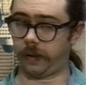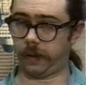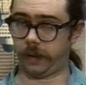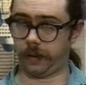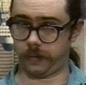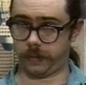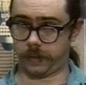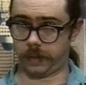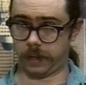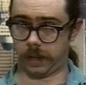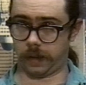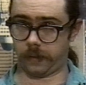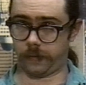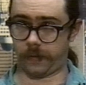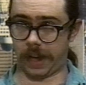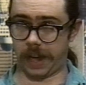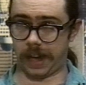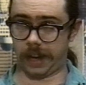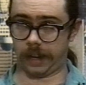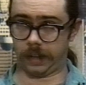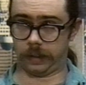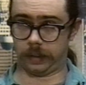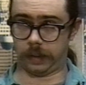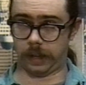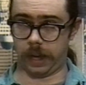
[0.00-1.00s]
herself
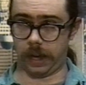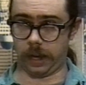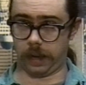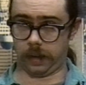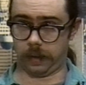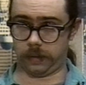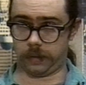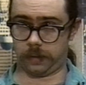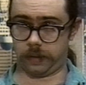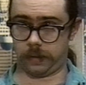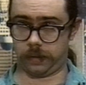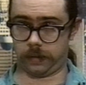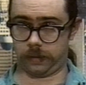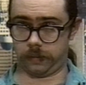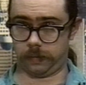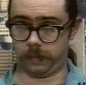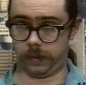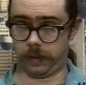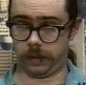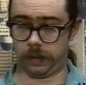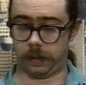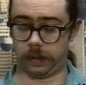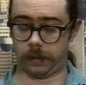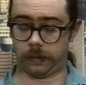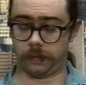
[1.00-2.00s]
at length
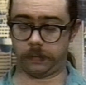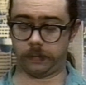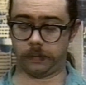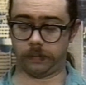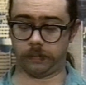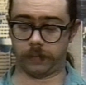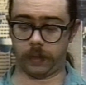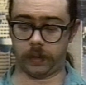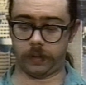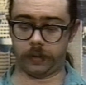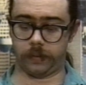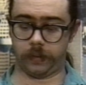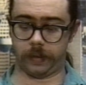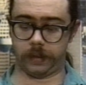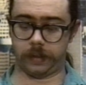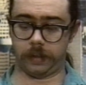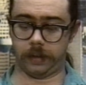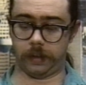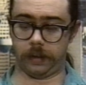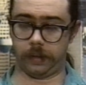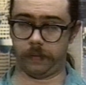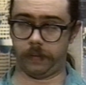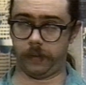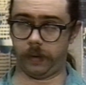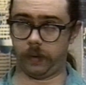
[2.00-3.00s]
in that most
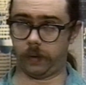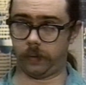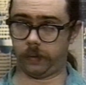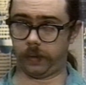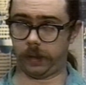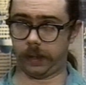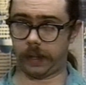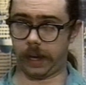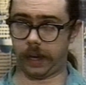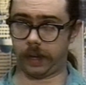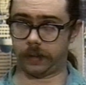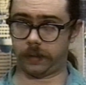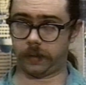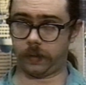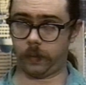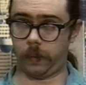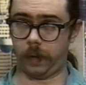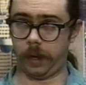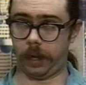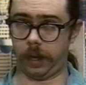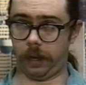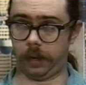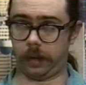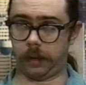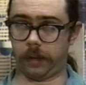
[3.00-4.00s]
recent interview only last
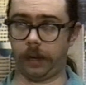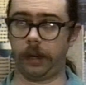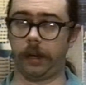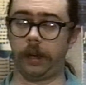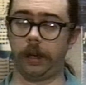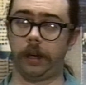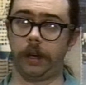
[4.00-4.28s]
week